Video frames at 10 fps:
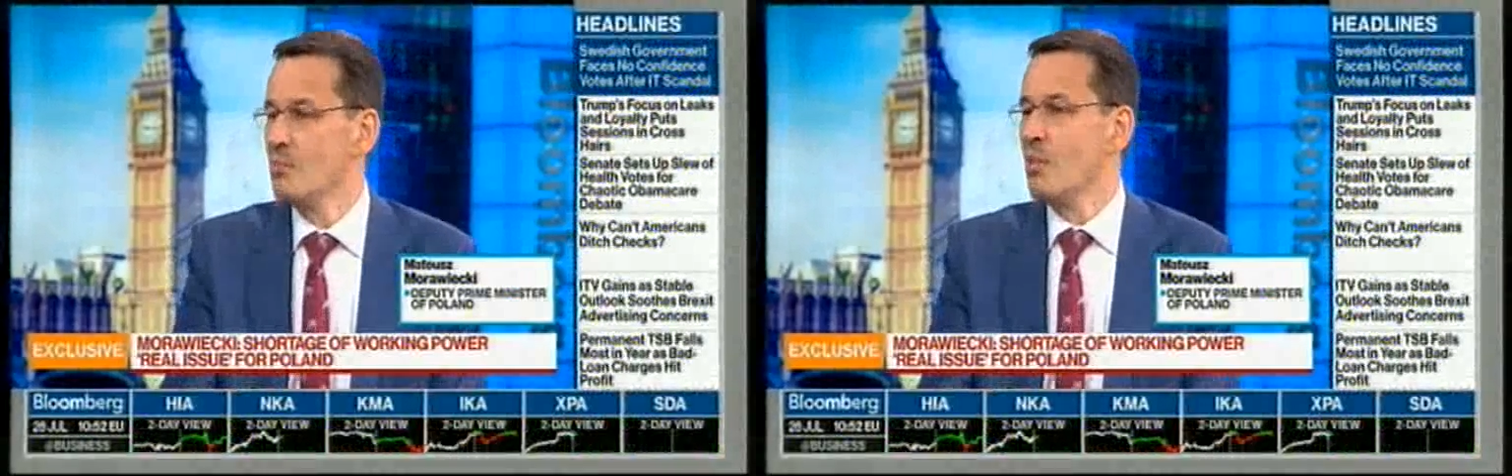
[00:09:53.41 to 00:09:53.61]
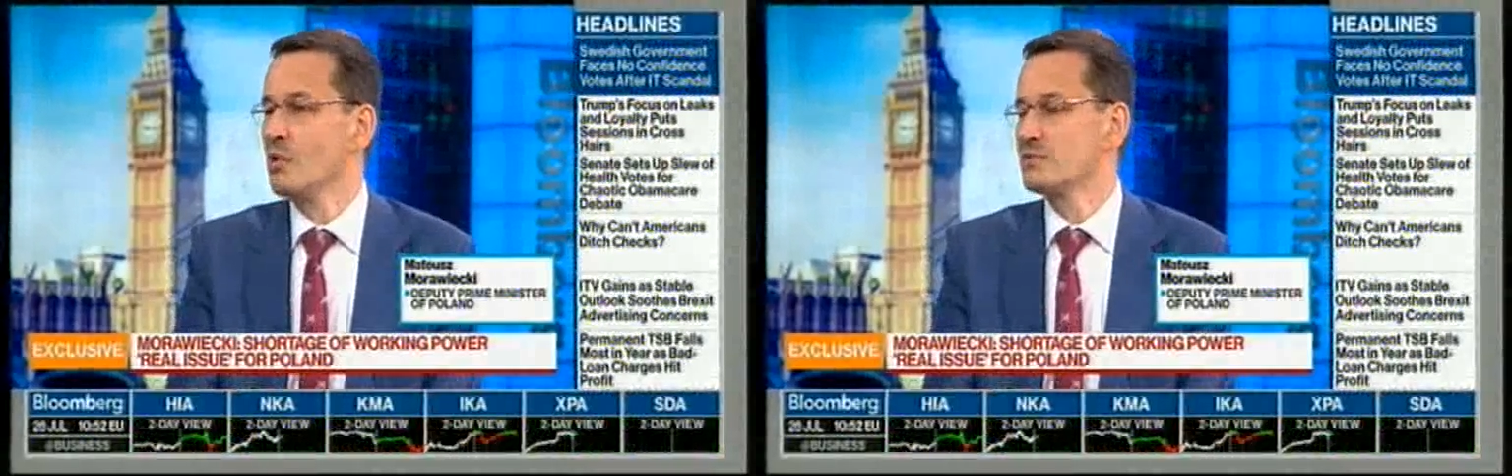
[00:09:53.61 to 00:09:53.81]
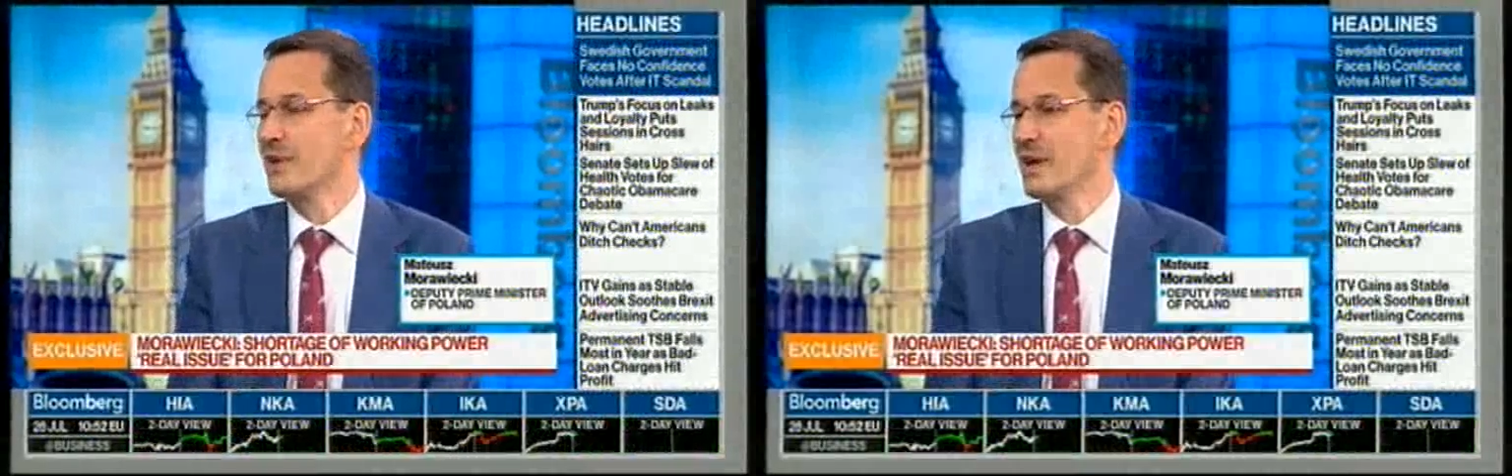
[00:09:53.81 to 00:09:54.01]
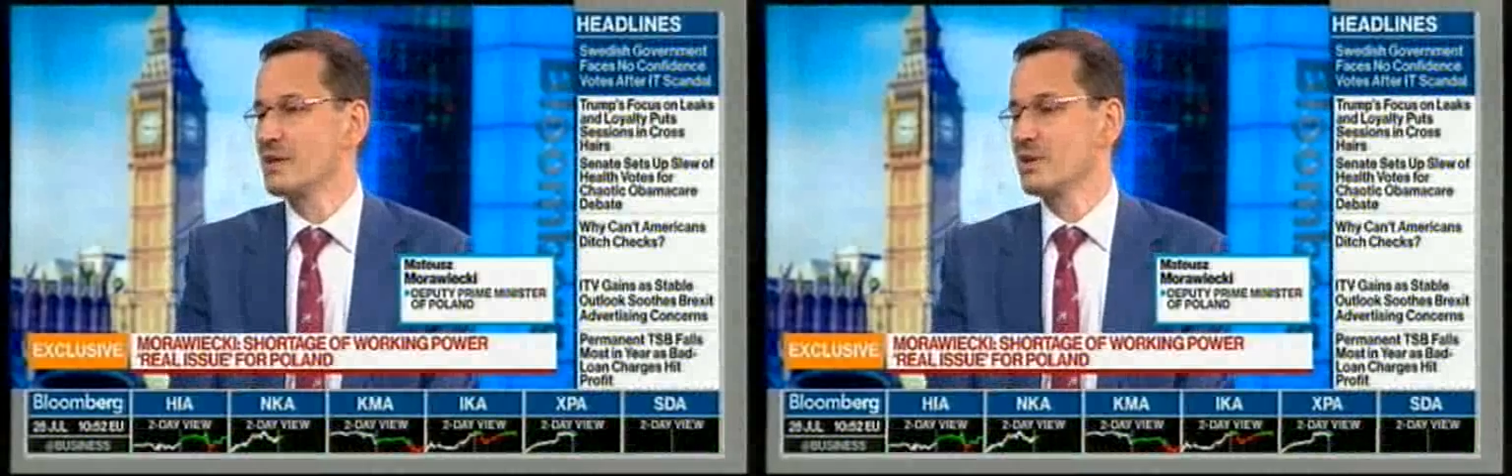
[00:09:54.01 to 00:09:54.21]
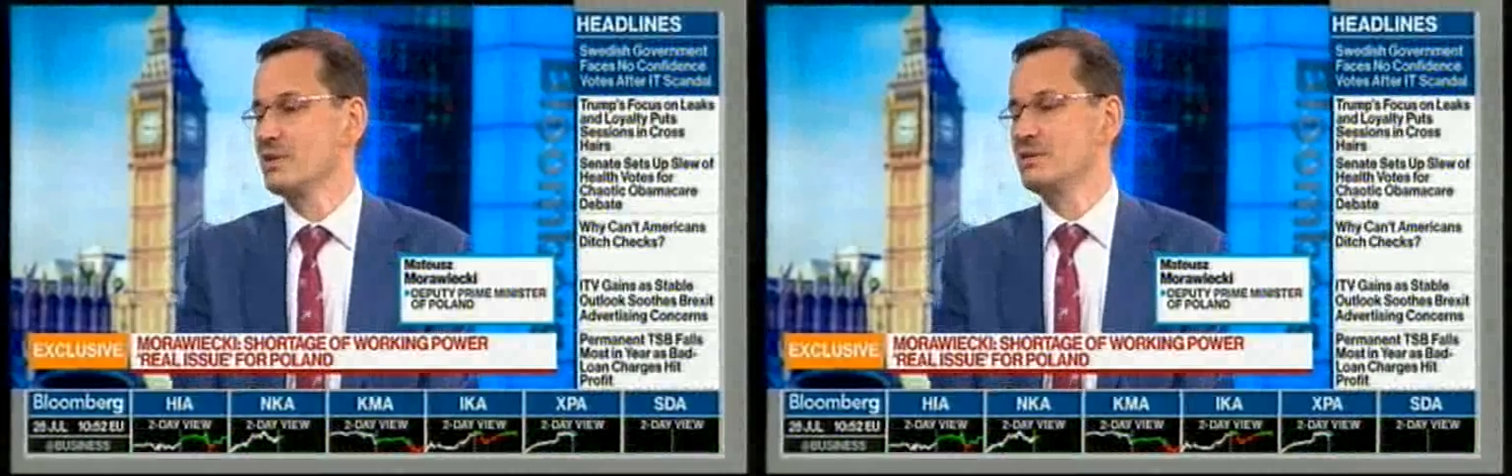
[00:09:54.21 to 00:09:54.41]
most
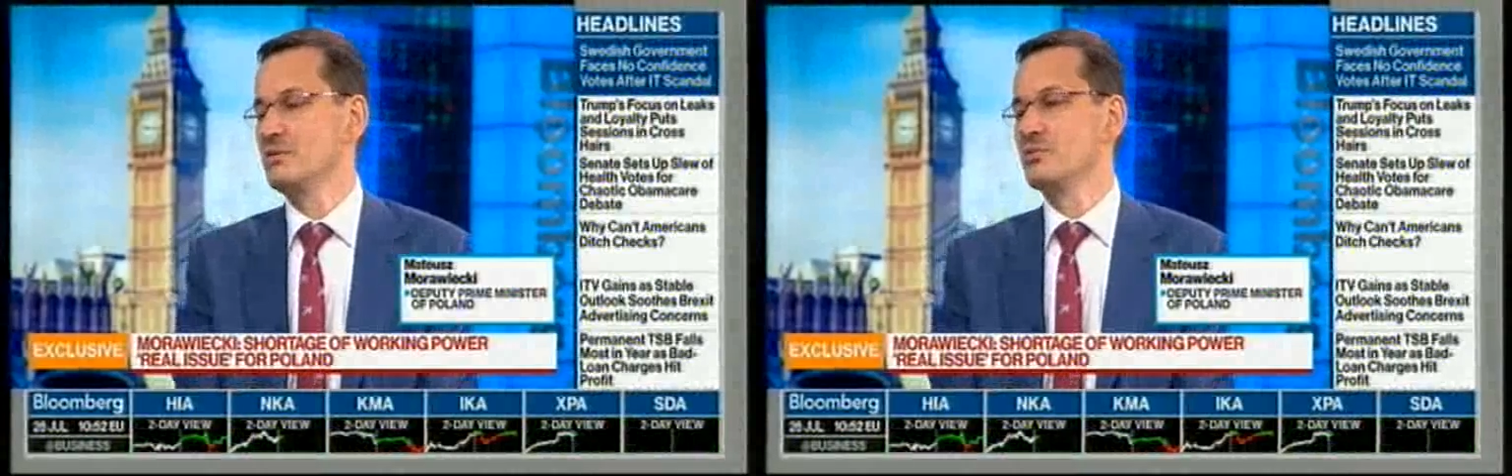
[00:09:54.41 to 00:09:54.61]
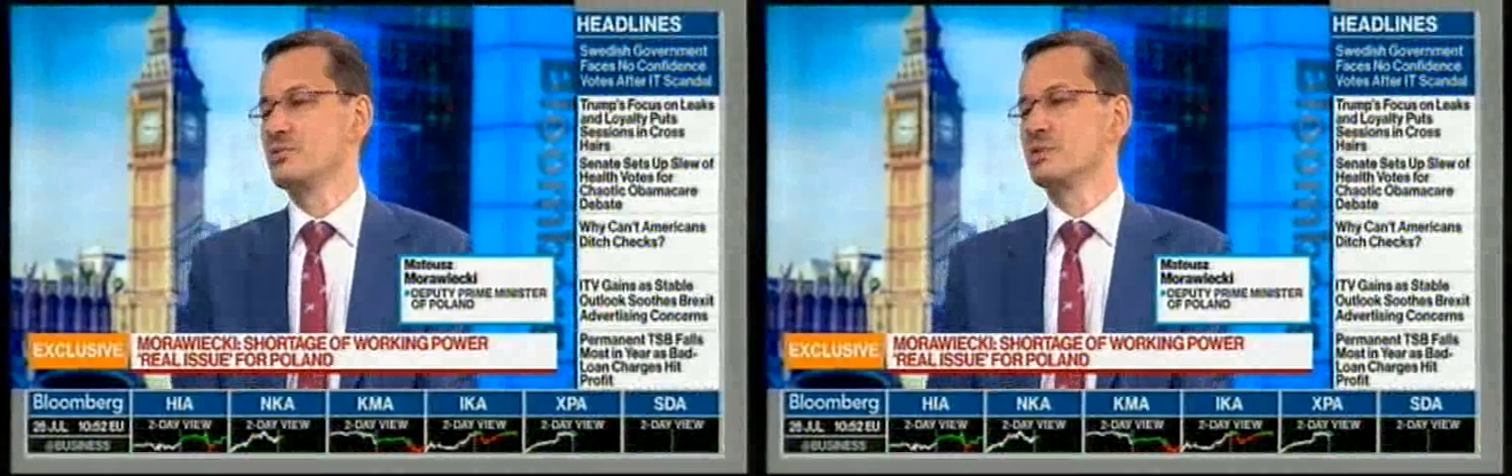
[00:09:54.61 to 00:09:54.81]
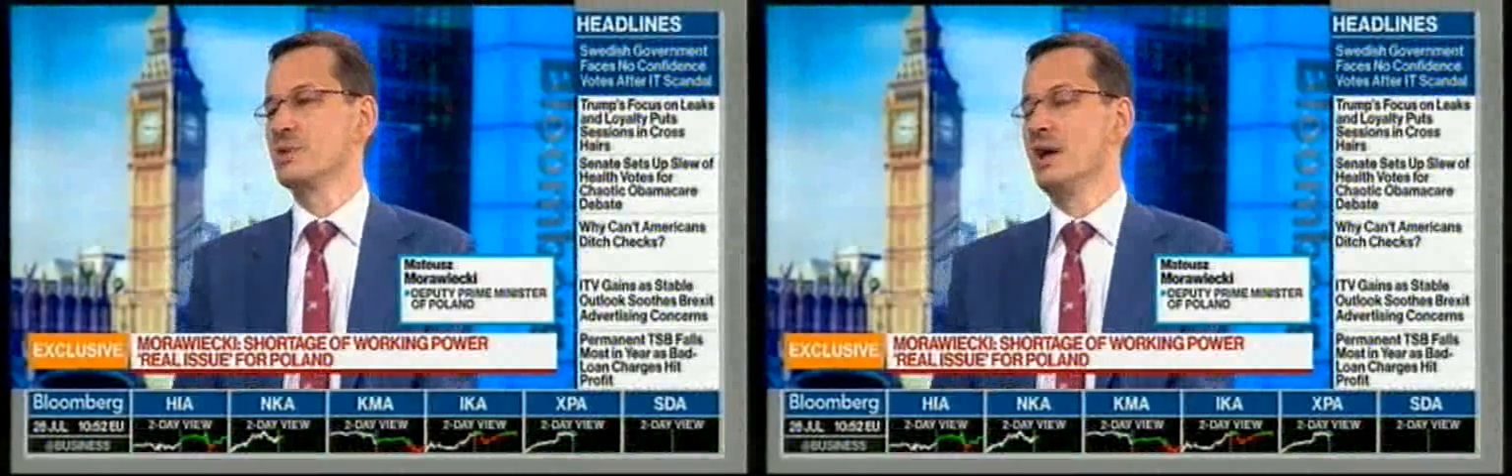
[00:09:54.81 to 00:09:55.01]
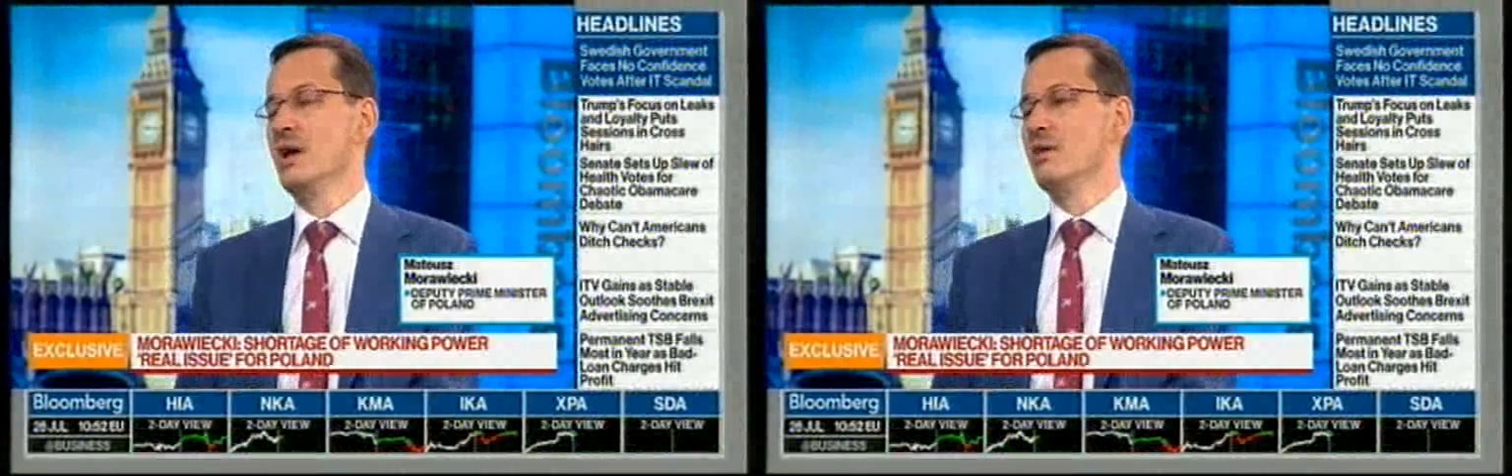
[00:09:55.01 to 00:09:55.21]
financial institutions